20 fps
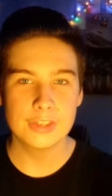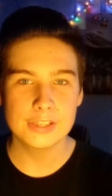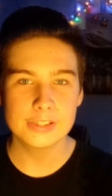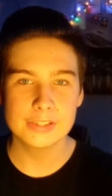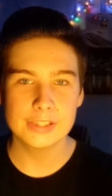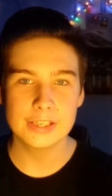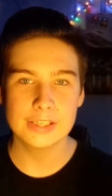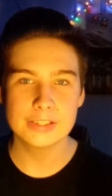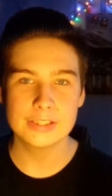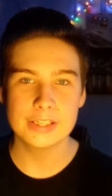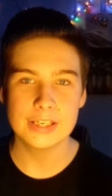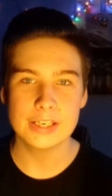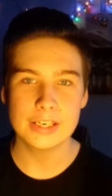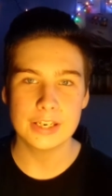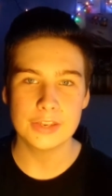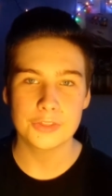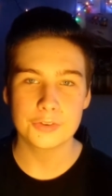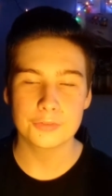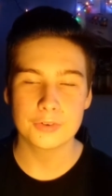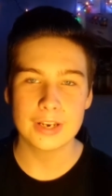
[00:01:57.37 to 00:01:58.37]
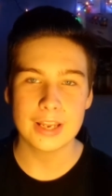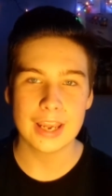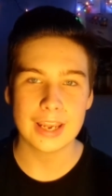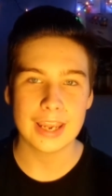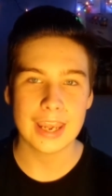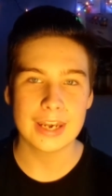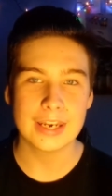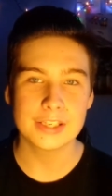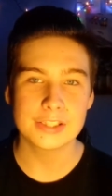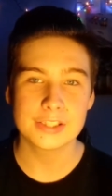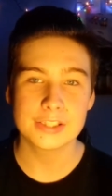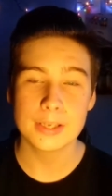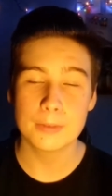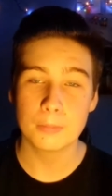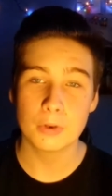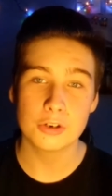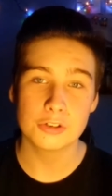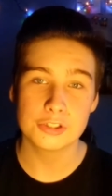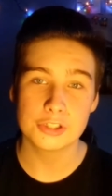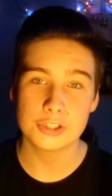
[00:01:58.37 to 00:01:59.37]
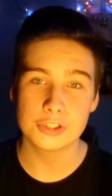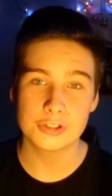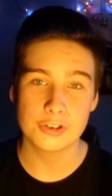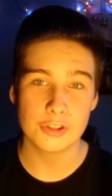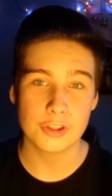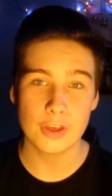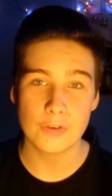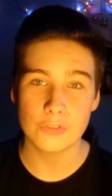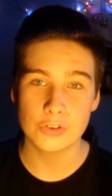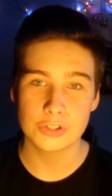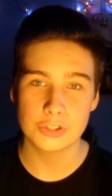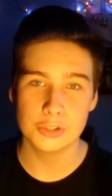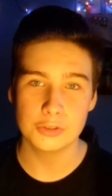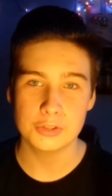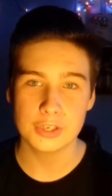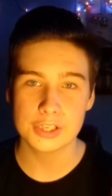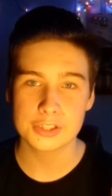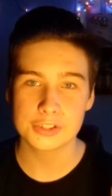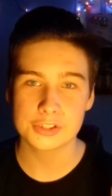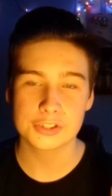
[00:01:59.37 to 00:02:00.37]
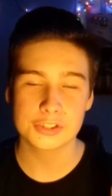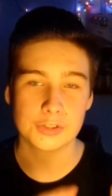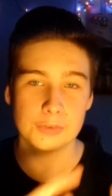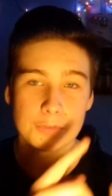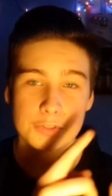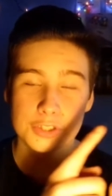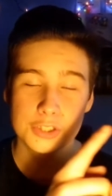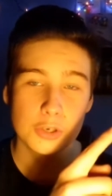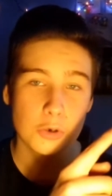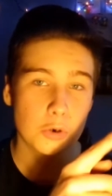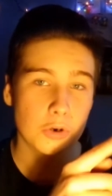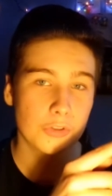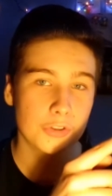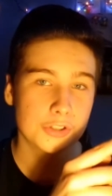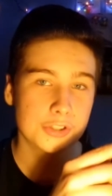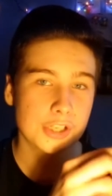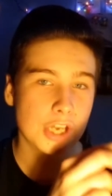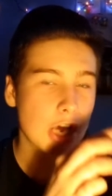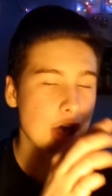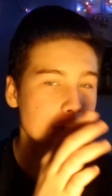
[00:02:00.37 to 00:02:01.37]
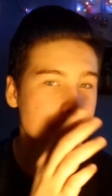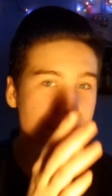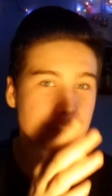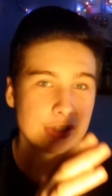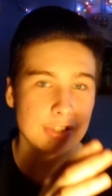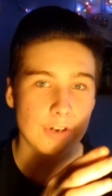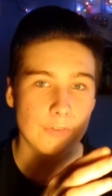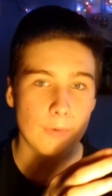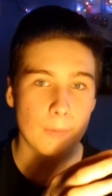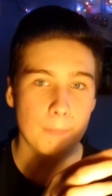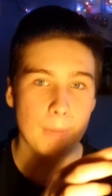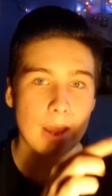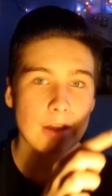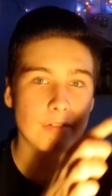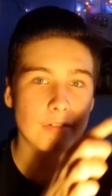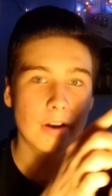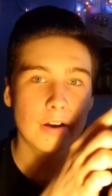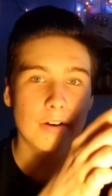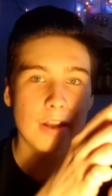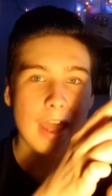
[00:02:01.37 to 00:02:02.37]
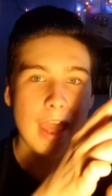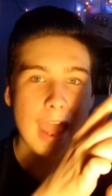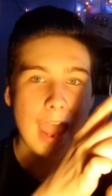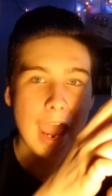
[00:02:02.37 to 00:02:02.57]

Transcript: This is CD3, again it's similar to the other two discs, you've still got the stars, the silver background